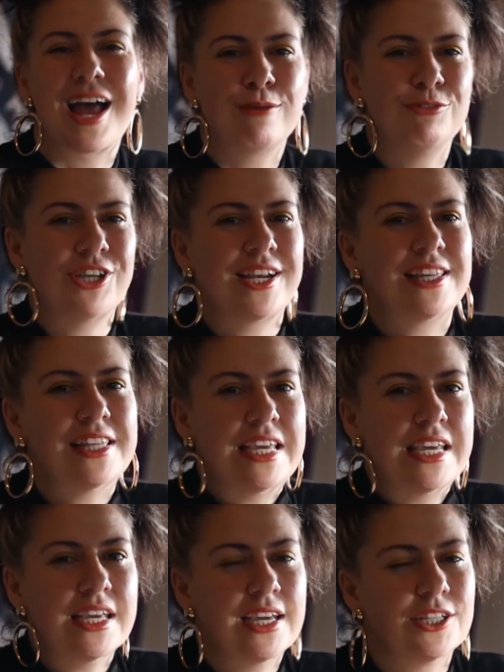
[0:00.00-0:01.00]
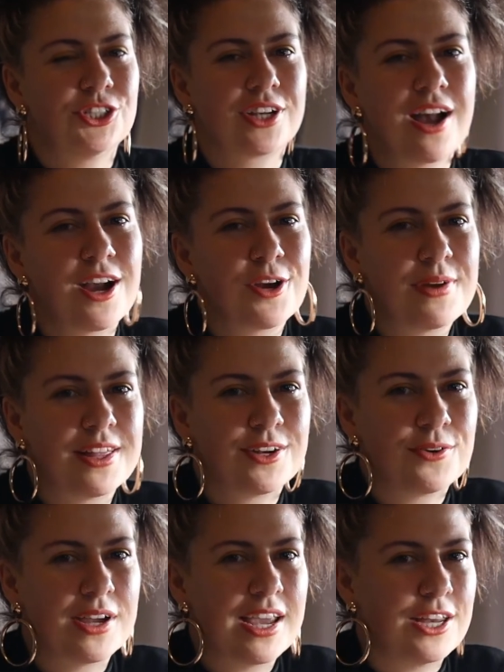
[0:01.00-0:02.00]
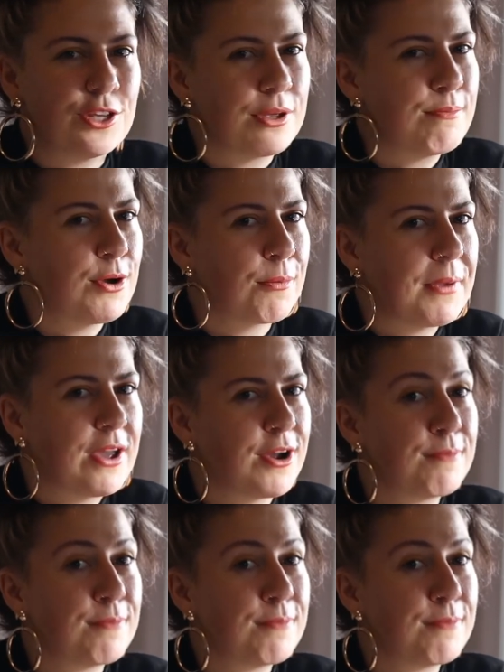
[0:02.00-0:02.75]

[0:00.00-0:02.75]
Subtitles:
I'm Jenilea in Chicago, Illinois, and you can book me on